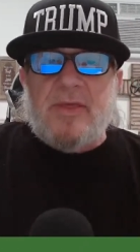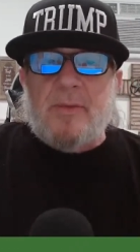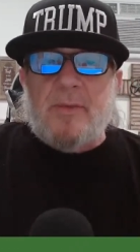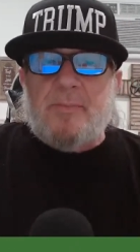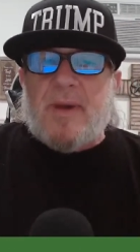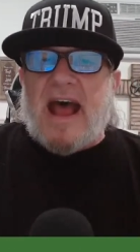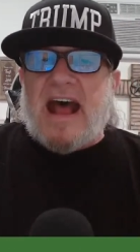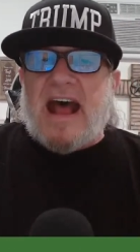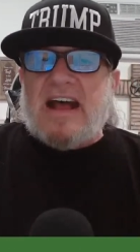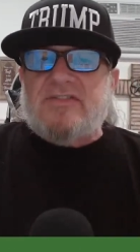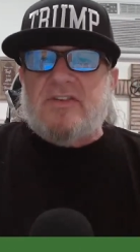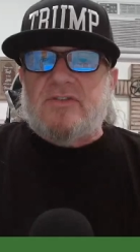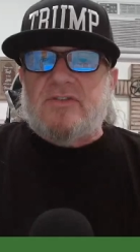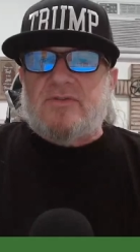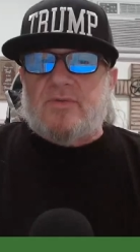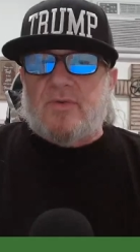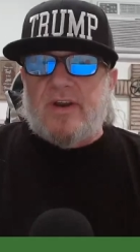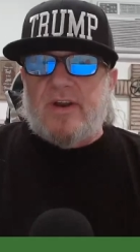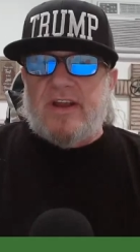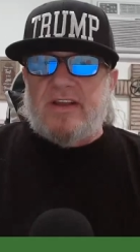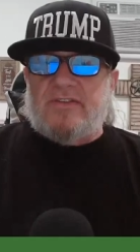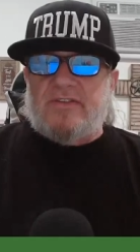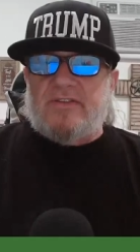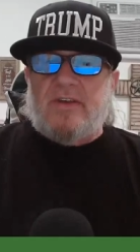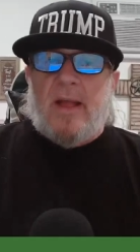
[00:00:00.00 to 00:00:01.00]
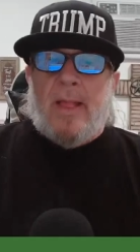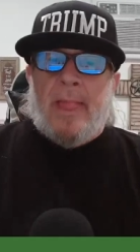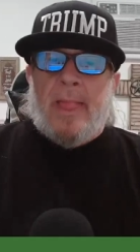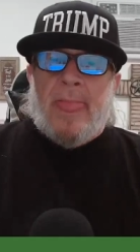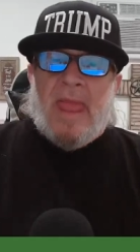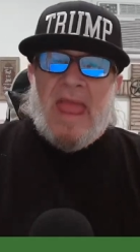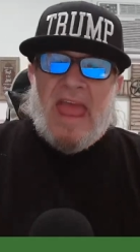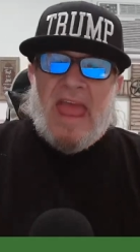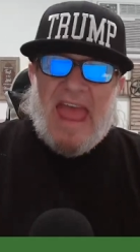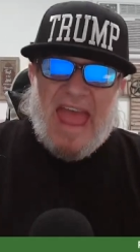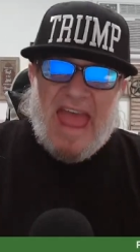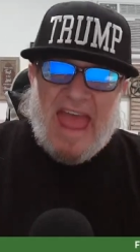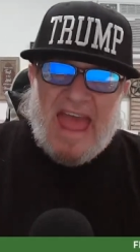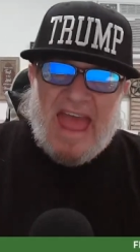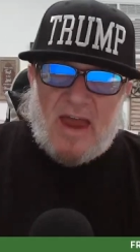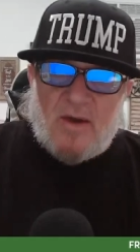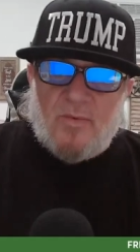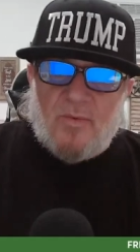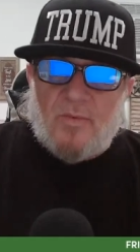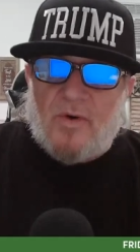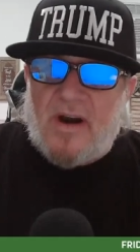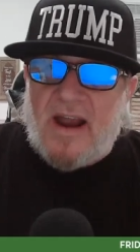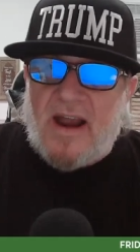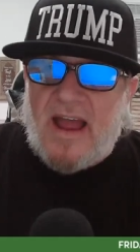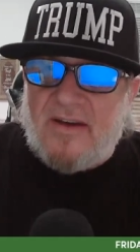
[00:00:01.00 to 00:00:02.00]
The passage reads,
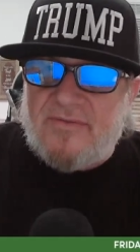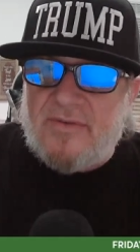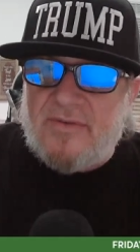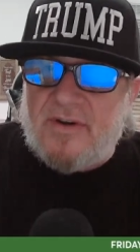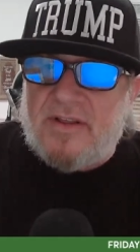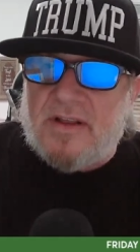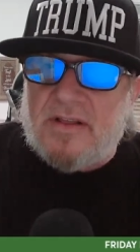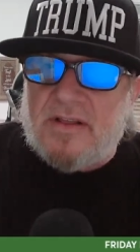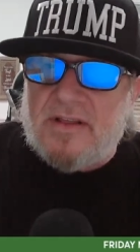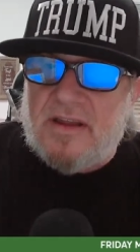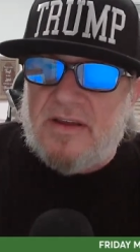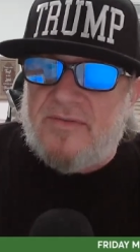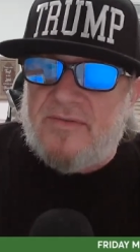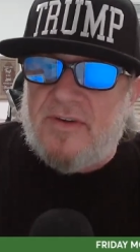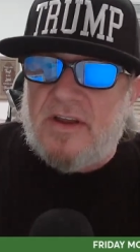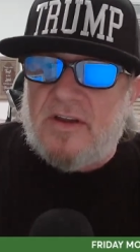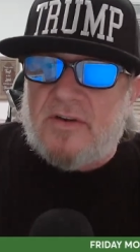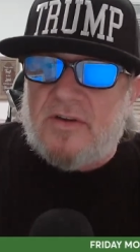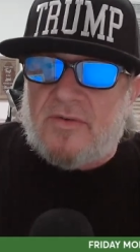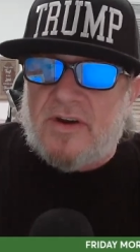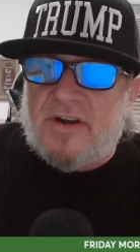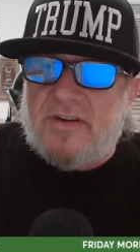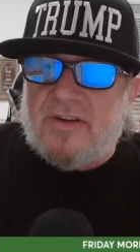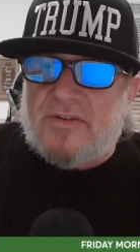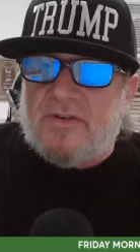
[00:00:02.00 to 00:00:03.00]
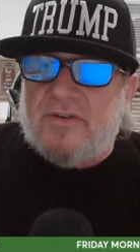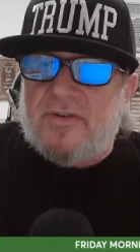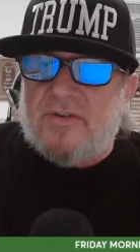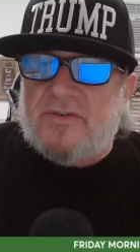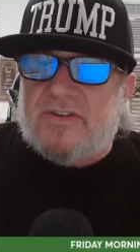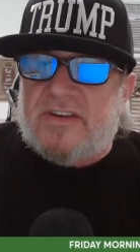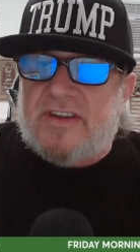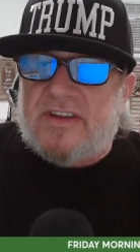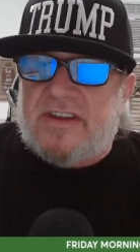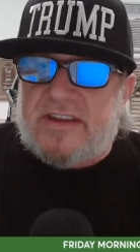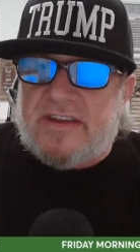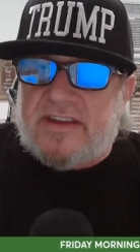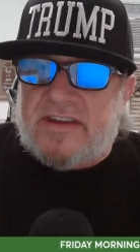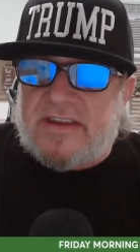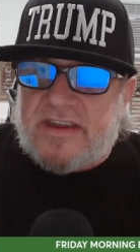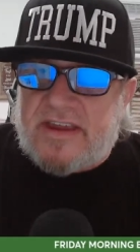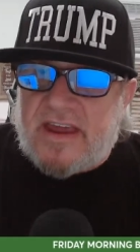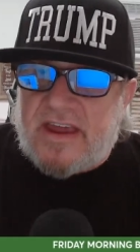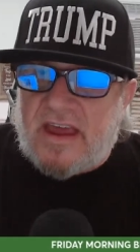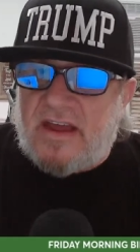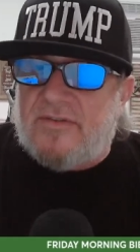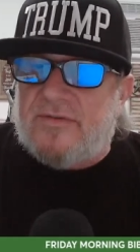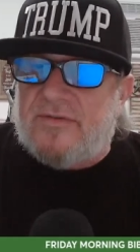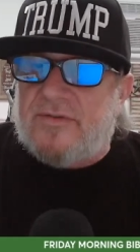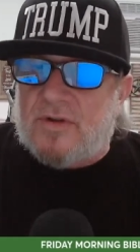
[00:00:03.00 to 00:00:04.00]
and wherever the living creatures
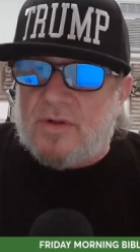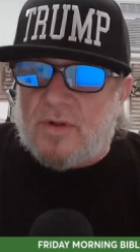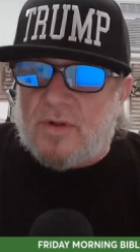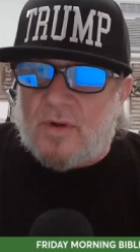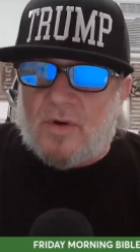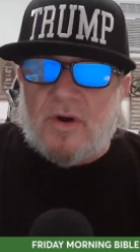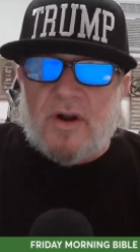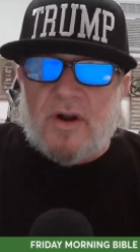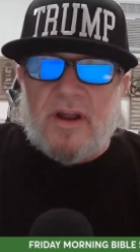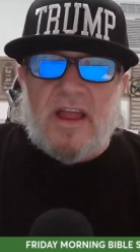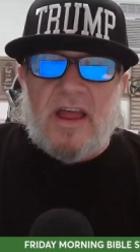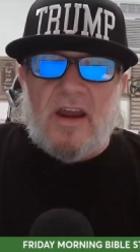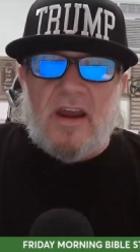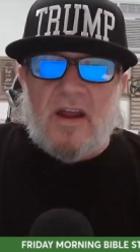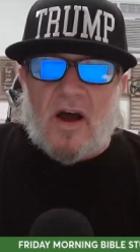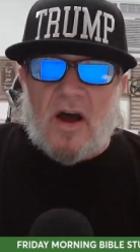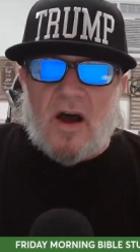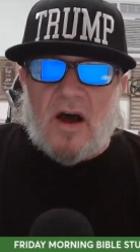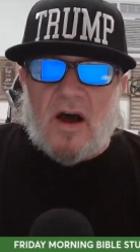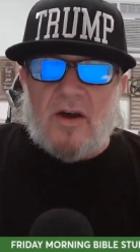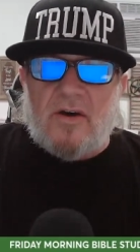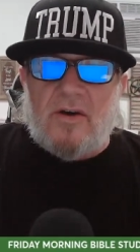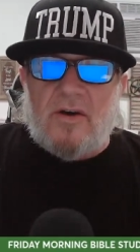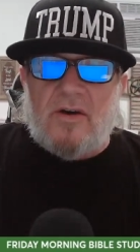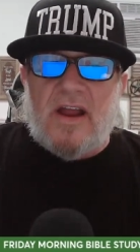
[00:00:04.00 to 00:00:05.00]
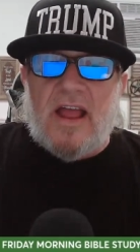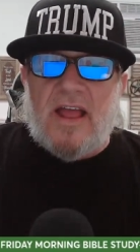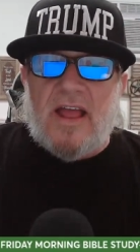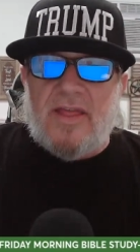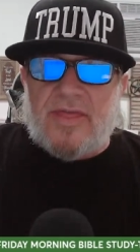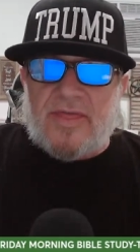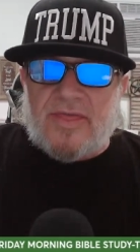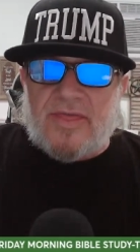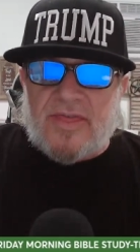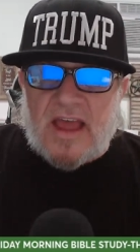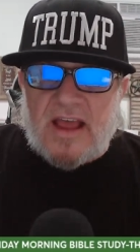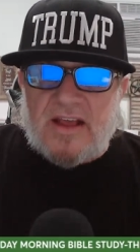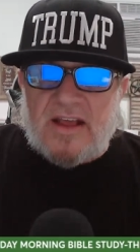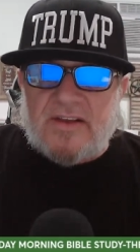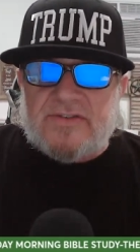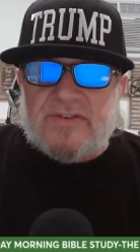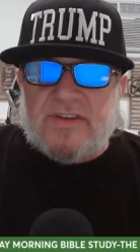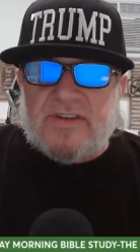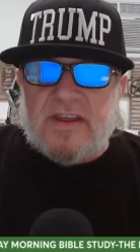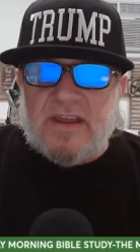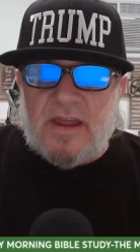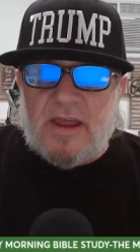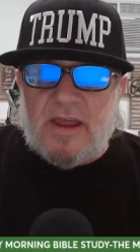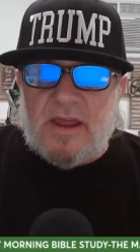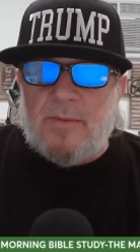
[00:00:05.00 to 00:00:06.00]
give glory and honor and thanks
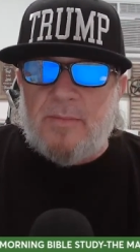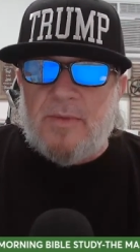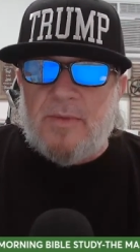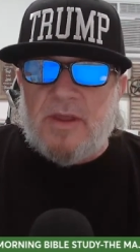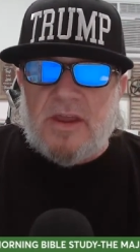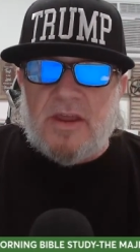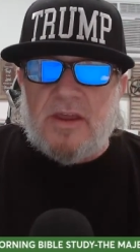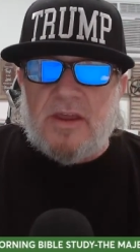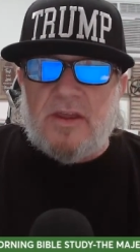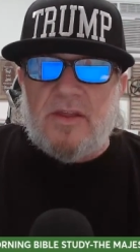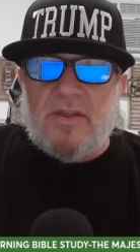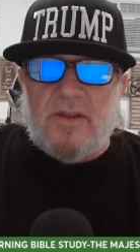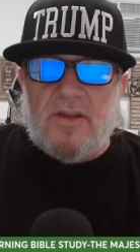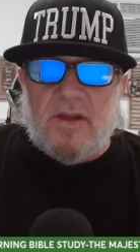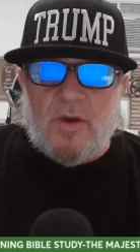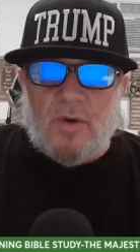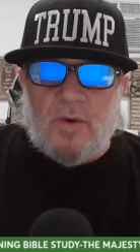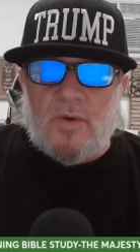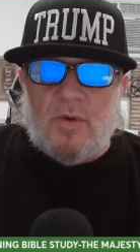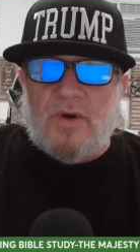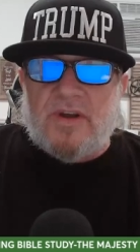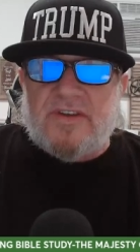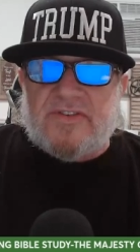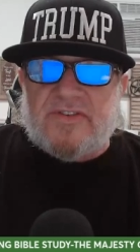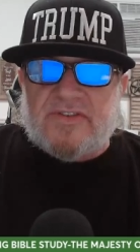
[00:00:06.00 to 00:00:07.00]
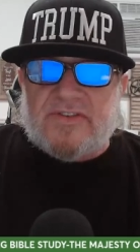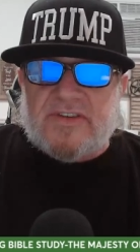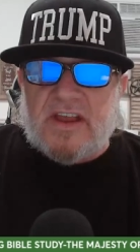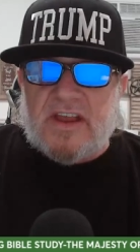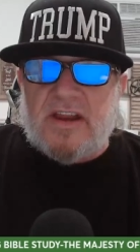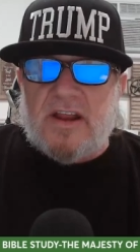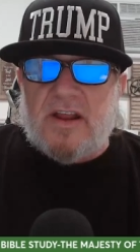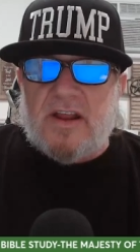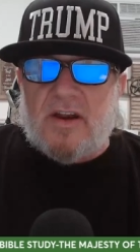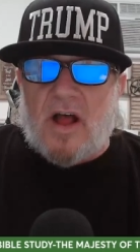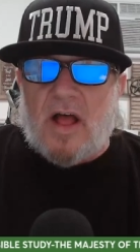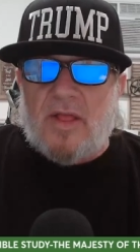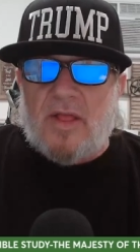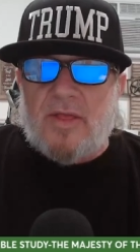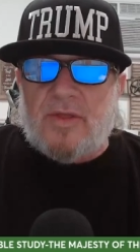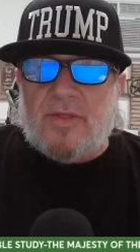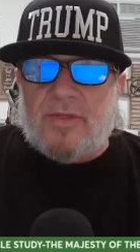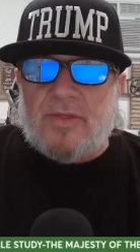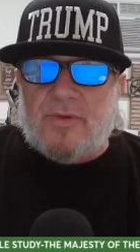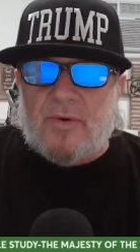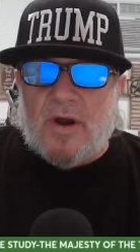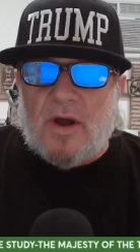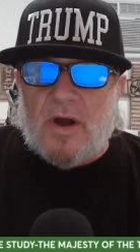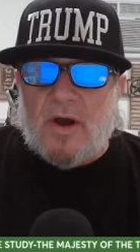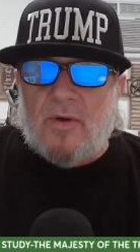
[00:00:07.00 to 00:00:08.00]
to him he who is seated on the
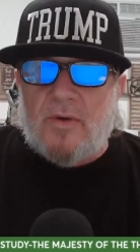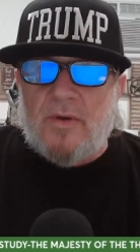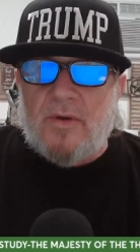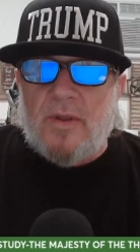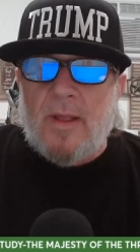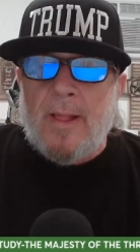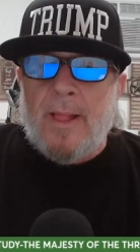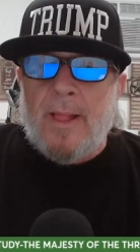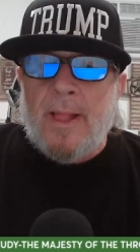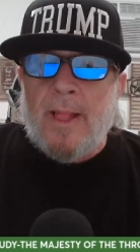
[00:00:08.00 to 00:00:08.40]
throne